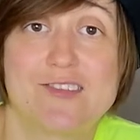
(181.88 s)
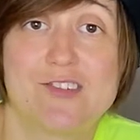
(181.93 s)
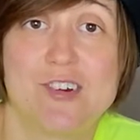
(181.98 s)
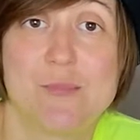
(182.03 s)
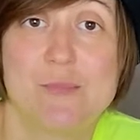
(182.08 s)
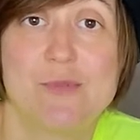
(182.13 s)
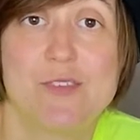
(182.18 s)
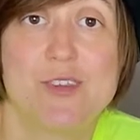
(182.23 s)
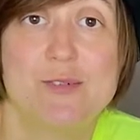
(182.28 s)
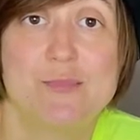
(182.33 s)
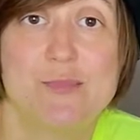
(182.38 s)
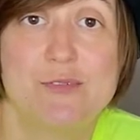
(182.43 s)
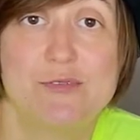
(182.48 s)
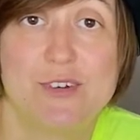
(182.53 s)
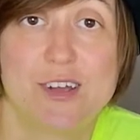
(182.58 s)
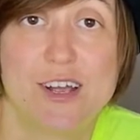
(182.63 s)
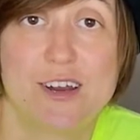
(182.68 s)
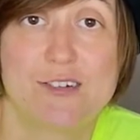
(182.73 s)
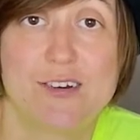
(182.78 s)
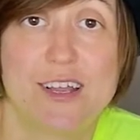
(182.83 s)
trip to
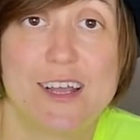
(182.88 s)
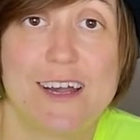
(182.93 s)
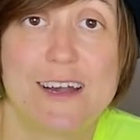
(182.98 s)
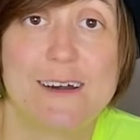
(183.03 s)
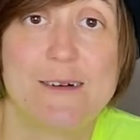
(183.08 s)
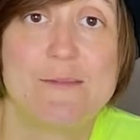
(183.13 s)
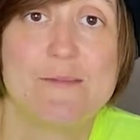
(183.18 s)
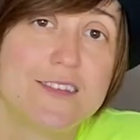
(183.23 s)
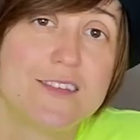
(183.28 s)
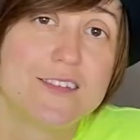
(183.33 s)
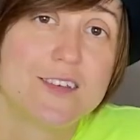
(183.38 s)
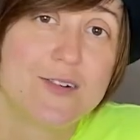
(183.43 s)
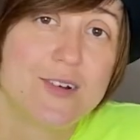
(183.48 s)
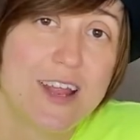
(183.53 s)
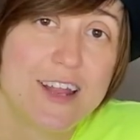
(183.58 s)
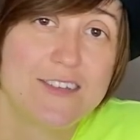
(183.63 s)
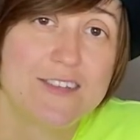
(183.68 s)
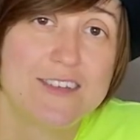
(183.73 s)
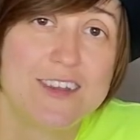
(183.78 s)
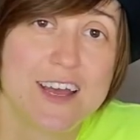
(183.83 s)
Bavaria. So
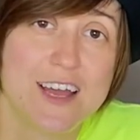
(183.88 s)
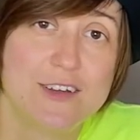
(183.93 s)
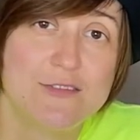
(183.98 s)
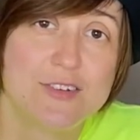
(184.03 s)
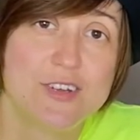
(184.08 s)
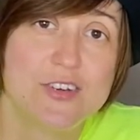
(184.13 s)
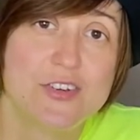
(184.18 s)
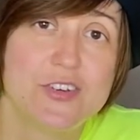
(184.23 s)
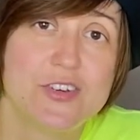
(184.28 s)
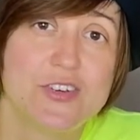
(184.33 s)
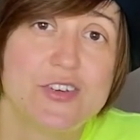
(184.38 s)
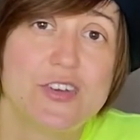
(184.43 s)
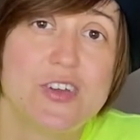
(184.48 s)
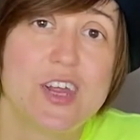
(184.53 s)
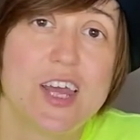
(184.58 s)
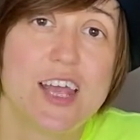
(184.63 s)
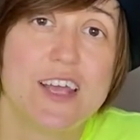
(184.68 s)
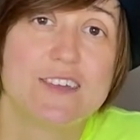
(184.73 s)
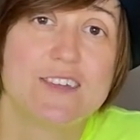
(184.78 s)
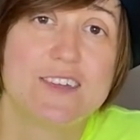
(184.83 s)
let's dive into
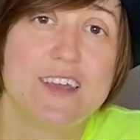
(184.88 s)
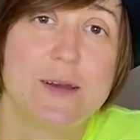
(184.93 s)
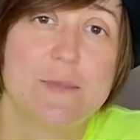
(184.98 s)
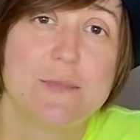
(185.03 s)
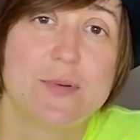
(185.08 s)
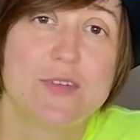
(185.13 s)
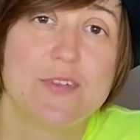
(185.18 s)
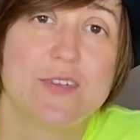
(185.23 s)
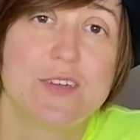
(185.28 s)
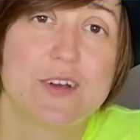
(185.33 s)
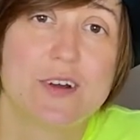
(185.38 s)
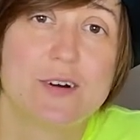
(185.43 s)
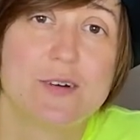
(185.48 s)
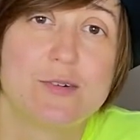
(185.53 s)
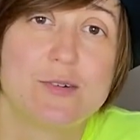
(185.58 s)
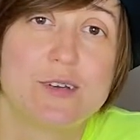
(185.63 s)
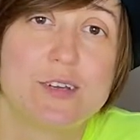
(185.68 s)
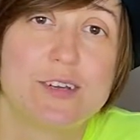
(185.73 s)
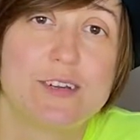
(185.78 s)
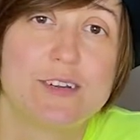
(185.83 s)
today's
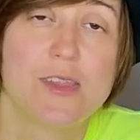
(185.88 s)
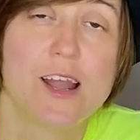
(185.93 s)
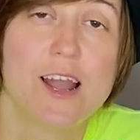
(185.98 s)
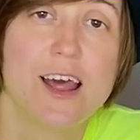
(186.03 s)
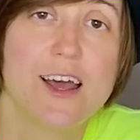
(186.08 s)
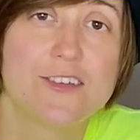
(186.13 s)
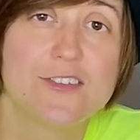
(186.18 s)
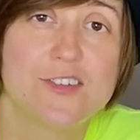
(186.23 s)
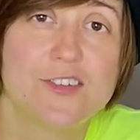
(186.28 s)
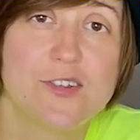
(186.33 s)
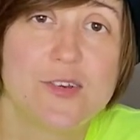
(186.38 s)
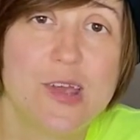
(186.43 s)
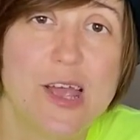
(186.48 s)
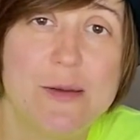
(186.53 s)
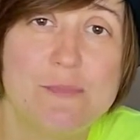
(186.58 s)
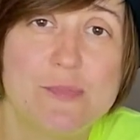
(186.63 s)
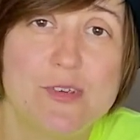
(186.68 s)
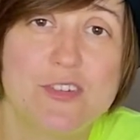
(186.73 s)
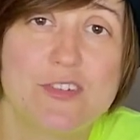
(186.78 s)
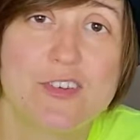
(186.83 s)
episode. The last 2
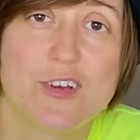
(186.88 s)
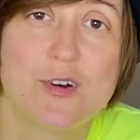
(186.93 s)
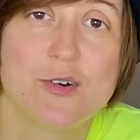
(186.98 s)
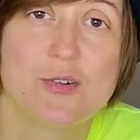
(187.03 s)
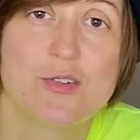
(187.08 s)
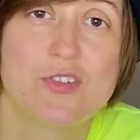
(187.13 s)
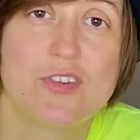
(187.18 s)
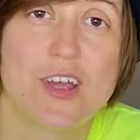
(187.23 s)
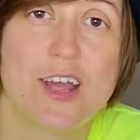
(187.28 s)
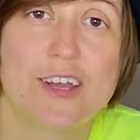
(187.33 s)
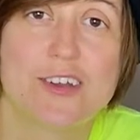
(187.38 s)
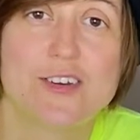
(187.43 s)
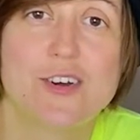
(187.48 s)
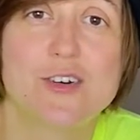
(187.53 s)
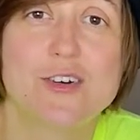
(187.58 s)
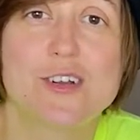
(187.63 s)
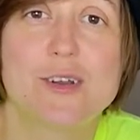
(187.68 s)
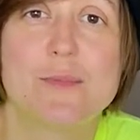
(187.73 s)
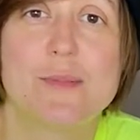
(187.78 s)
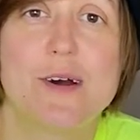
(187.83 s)
episodes I
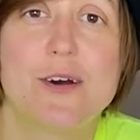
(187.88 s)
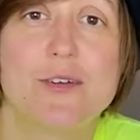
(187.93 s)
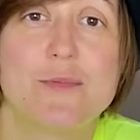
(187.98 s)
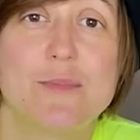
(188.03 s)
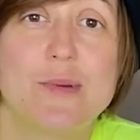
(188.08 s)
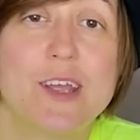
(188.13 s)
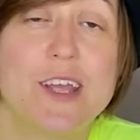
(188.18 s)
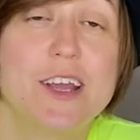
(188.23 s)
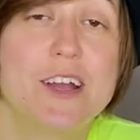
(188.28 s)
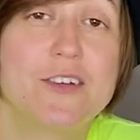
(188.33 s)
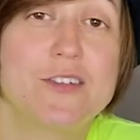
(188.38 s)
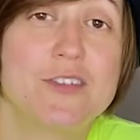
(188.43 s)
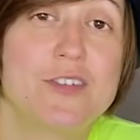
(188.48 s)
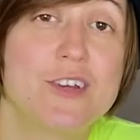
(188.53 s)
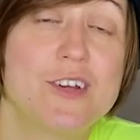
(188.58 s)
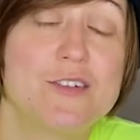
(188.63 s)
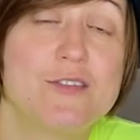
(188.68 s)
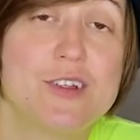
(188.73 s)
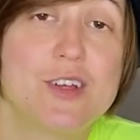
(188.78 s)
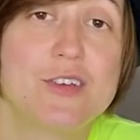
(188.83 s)
talked about being a
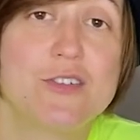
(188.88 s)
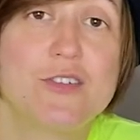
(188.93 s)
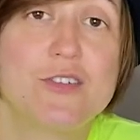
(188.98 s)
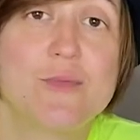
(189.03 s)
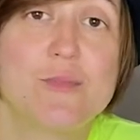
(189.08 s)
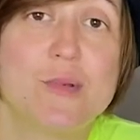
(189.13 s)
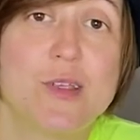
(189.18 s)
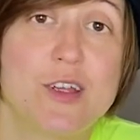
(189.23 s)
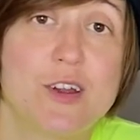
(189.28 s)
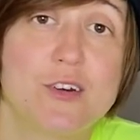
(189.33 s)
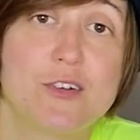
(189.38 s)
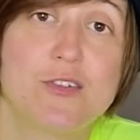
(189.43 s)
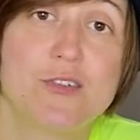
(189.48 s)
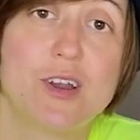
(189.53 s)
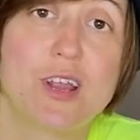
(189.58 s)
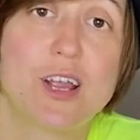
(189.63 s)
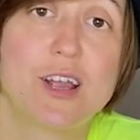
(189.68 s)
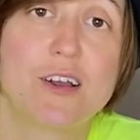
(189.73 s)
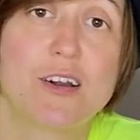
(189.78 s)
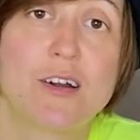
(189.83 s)
serious beer
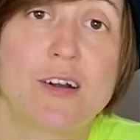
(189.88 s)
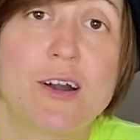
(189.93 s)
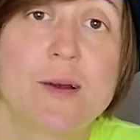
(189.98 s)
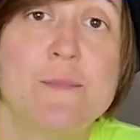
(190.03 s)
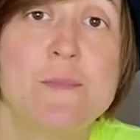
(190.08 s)
drinker.